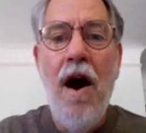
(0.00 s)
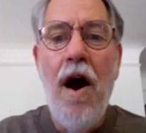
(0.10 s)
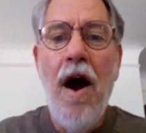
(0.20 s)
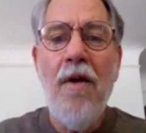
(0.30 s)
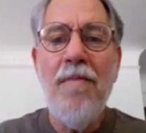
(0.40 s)

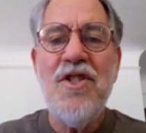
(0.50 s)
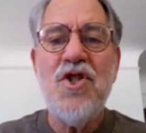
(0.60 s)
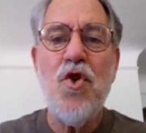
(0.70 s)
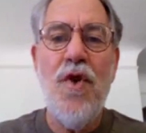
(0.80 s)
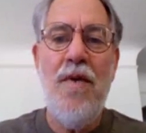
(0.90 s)
I'll be
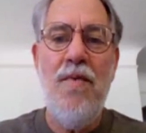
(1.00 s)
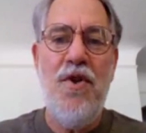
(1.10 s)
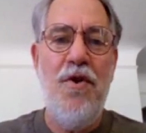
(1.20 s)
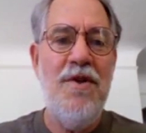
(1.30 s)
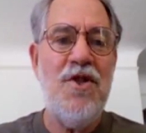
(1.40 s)
straight with
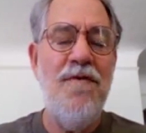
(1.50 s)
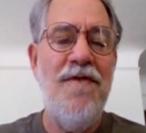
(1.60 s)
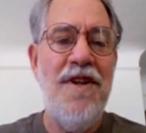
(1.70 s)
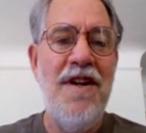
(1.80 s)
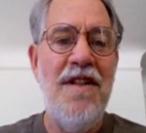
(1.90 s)
you, Mr.
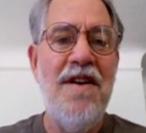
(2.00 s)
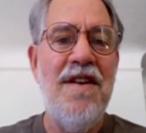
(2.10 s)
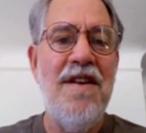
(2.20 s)
Vanilla.